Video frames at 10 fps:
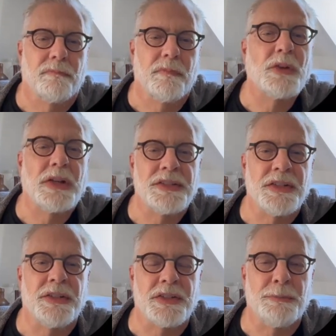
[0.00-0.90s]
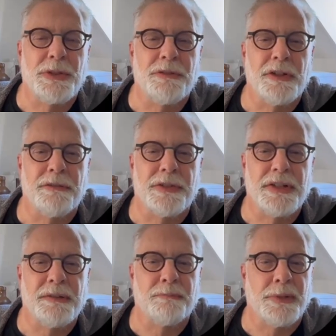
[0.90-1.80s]
Okay, so this could be fairly
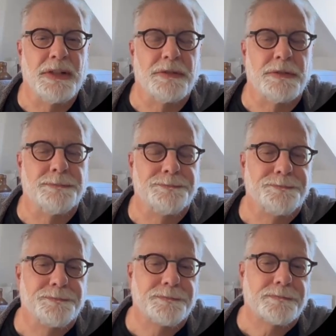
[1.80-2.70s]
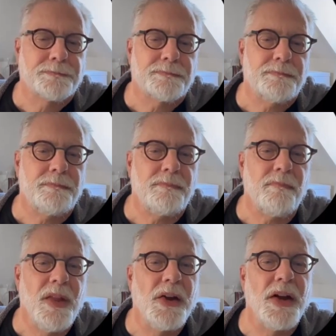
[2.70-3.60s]
funny and playful.
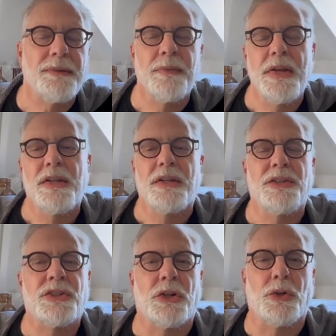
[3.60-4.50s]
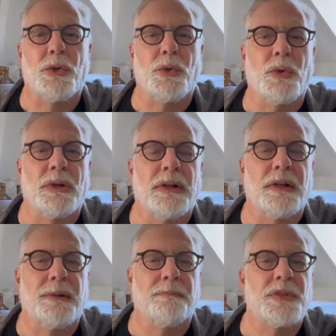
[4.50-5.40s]
All right, so
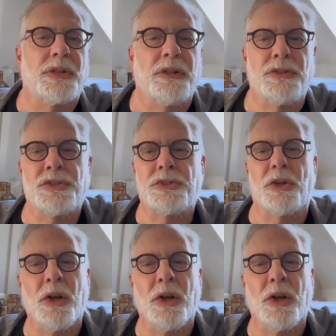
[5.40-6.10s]
there's